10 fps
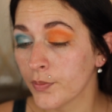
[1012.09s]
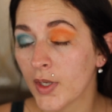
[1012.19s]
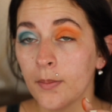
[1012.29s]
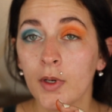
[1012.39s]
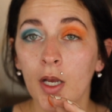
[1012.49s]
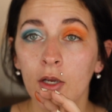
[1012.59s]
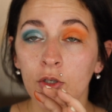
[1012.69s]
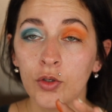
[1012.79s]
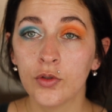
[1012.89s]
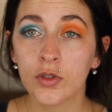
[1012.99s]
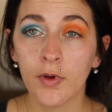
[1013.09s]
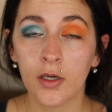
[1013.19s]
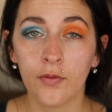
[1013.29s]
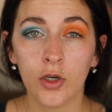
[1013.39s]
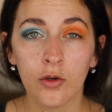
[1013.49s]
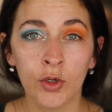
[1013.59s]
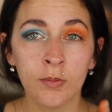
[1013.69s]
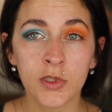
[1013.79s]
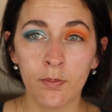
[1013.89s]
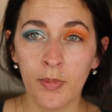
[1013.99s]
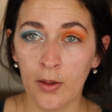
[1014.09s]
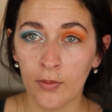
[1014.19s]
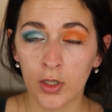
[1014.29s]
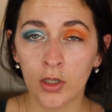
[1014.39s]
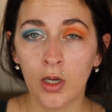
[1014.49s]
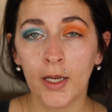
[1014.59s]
I'm not a huge fan of her cream to powder.